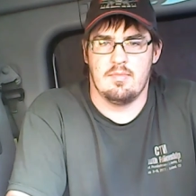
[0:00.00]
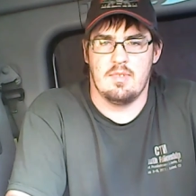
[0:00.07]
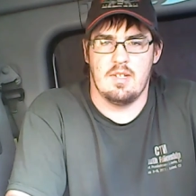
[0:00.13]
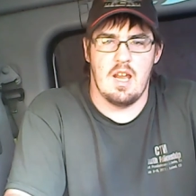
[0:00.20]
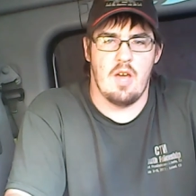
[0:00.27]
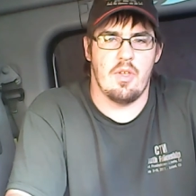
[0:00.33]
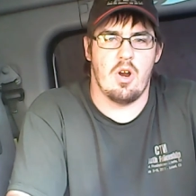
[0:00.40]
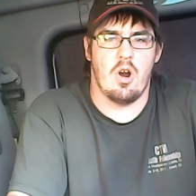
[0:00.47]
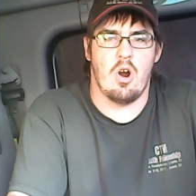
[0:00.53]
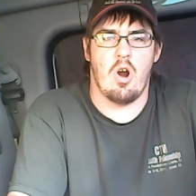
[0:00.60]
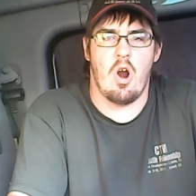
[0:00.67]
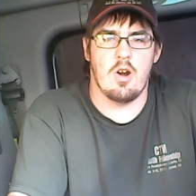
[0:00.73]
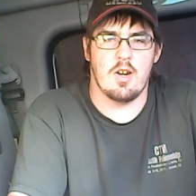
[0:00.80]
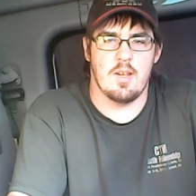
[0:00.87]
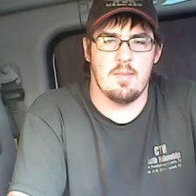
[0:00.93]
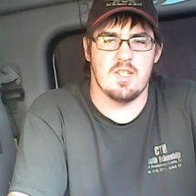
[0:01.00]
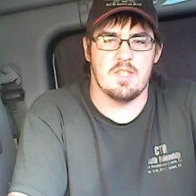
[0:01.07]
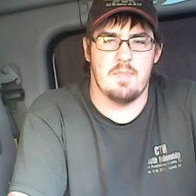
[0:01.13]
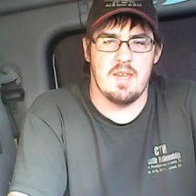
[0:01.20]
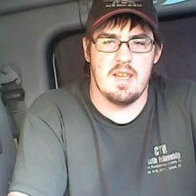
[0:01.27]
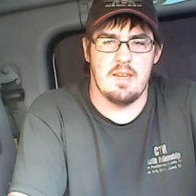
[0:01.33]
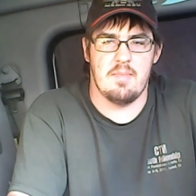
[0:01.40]
Now, there are arguments
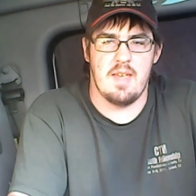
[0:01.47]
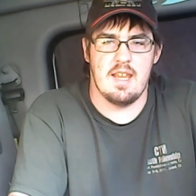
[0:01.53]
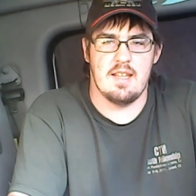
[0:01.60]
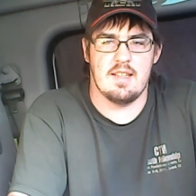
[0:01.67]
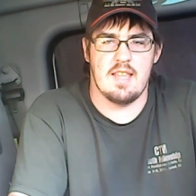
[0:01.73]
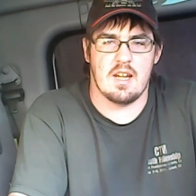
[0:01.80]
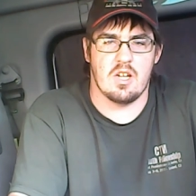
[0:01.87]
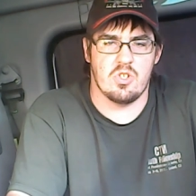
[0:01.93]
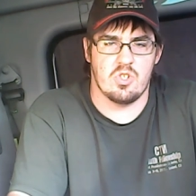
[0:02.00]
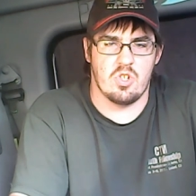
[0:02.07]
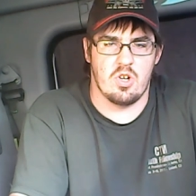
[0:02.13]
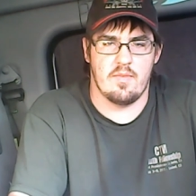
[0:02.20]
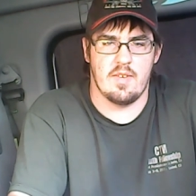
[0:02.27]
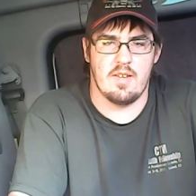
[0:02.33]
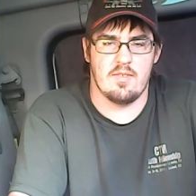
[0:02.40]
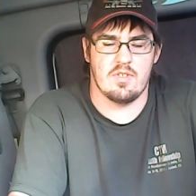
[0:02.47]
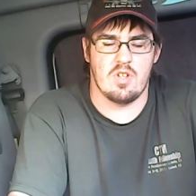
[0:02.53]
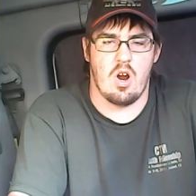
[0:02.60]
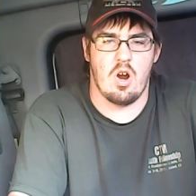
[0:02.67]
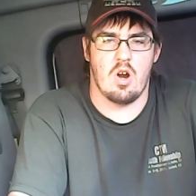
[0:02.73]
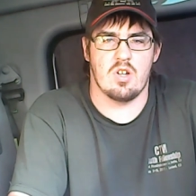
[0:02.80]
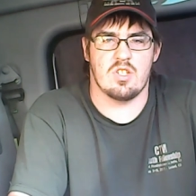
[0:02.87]
being made that conservatives
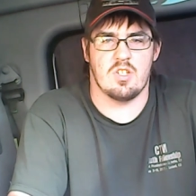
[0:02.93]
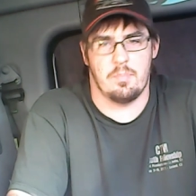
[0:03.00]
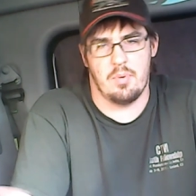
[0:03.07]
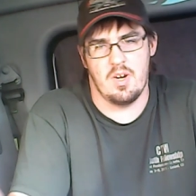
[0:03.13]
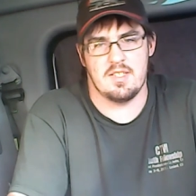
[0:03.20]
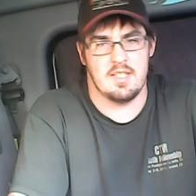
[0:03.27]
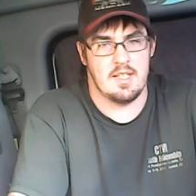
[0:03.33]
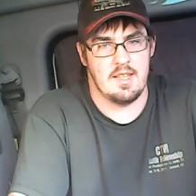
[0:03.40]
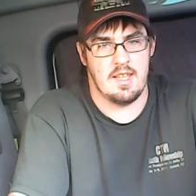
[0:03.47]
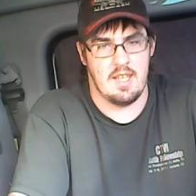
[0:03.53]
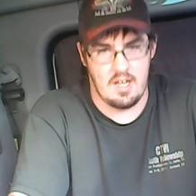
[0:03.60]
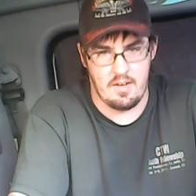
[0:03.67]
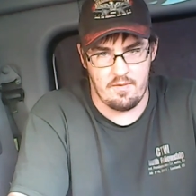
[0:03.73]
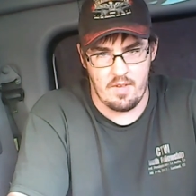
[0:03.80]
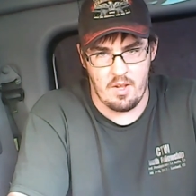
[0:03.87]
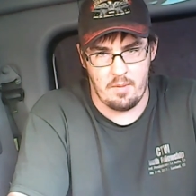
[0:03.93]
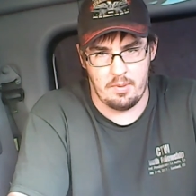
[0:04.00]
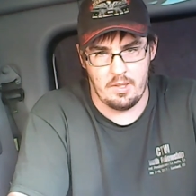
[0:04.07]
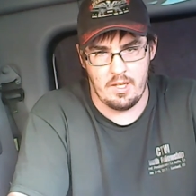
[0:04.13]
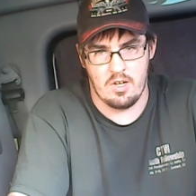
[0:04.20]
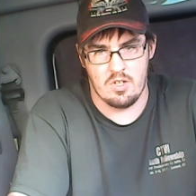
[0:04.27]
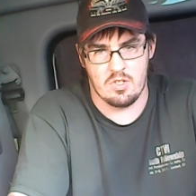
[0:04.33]
are suppressing the NFL
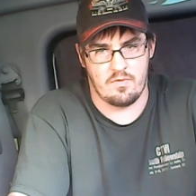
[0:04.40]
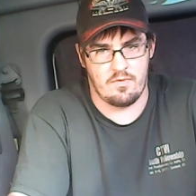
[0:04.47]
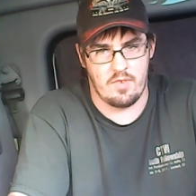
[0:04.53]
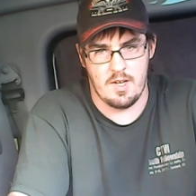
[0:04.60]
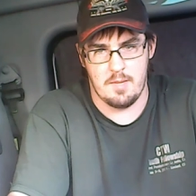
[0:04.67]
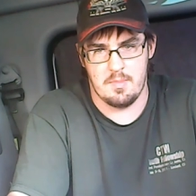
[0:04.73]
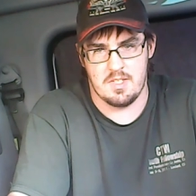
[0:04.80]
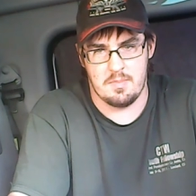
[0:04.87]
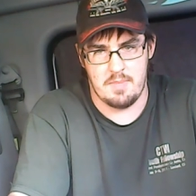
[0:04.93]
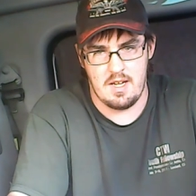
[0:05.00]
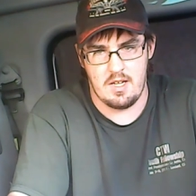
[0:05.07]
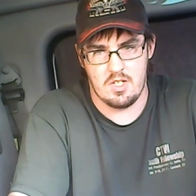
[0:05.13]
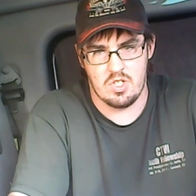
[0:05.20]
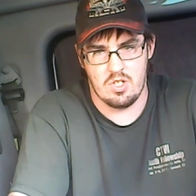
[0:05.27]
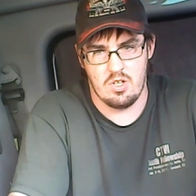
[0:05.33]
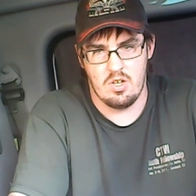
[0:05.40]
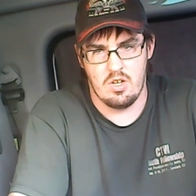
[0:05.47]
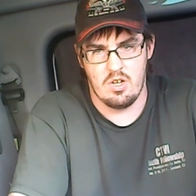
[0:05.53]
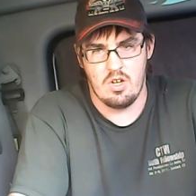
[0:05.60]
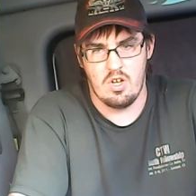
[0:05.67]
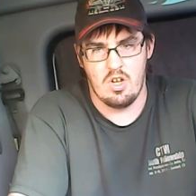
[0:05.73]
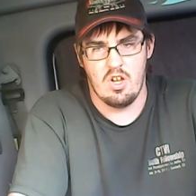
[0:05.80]
players' freedom of speech
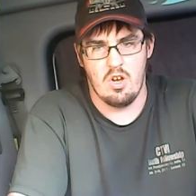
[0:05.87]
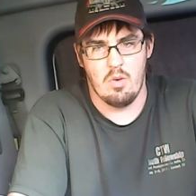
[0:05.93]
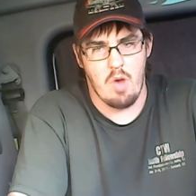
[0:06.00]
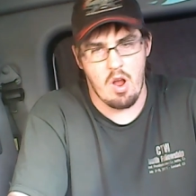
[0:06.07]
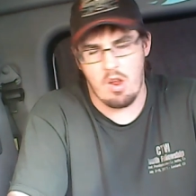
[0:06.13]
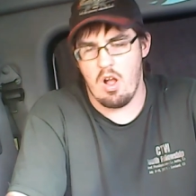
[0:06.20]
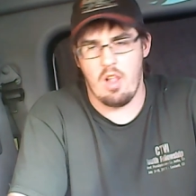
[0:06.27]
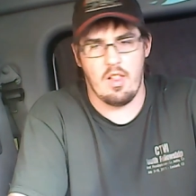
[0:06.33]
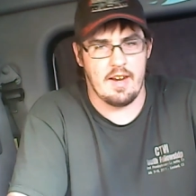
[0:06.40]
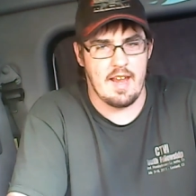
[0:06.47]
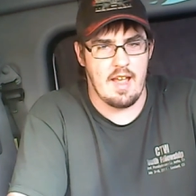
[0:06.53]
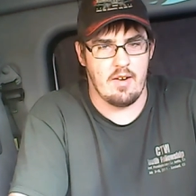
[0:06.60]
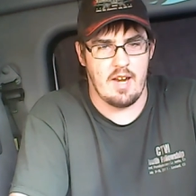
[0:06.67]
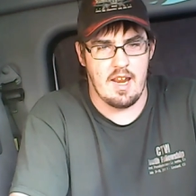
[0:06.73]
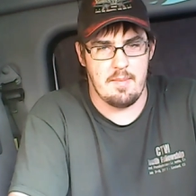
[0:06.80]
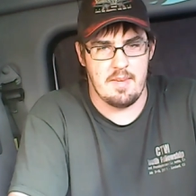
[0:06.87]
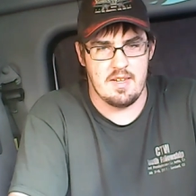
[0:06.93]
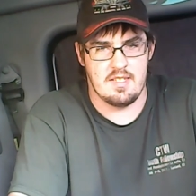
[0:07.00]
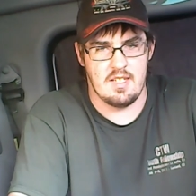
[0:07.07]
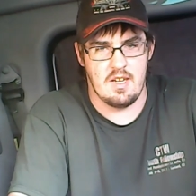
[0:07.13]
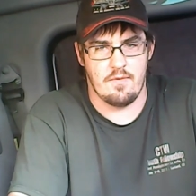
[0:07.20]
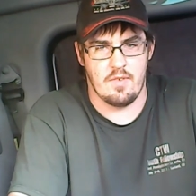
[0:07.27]
while calling out
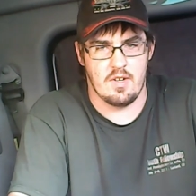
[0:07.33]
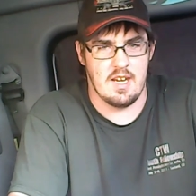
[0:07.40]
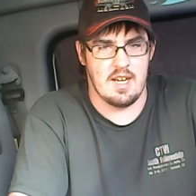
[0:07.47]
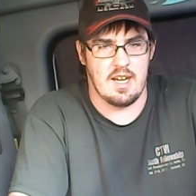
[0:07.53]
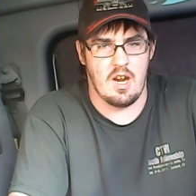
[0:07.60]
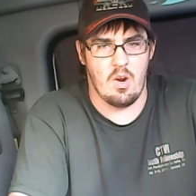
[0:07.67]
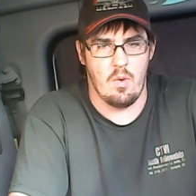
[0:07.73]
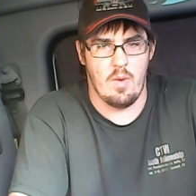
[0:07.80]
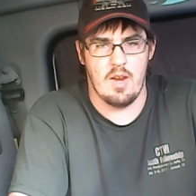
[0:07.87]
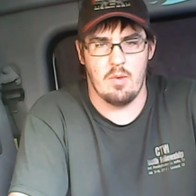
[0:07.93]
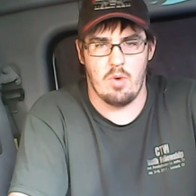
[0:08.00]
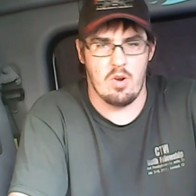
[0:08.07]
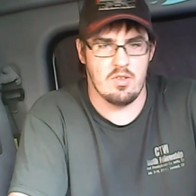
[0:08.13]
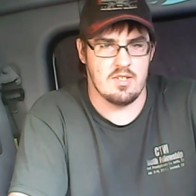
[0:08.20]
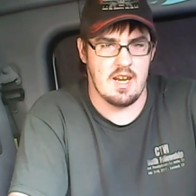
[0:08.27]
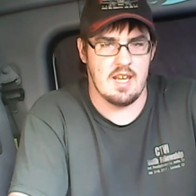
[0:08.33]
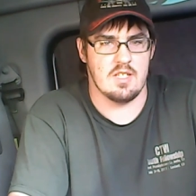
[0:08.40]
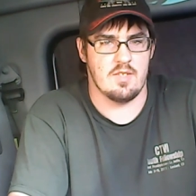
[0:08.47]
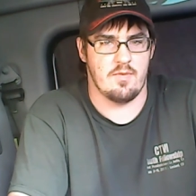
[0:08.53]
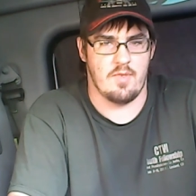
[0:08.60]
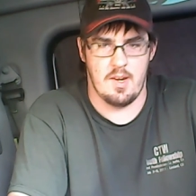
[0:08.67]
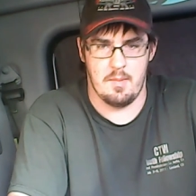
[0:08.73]
ABC for taking away Roseanne's
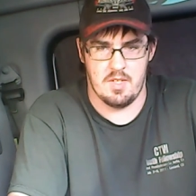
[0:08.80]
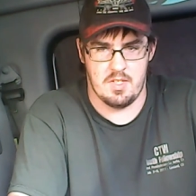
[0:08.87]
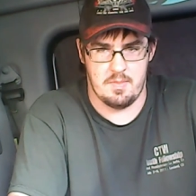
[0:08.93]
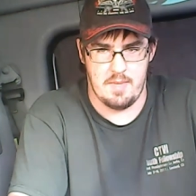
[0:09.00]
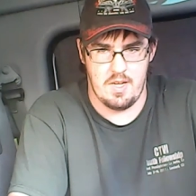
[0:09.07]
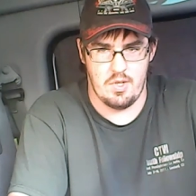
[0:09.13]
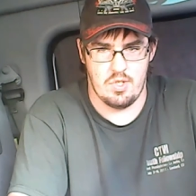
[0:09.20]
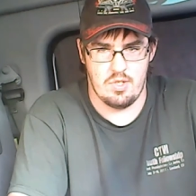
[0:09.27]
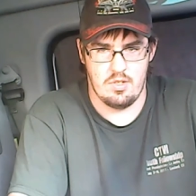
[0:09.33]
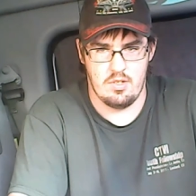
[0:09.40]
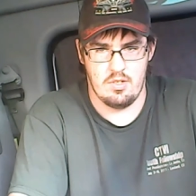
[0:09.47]
freedom of speech.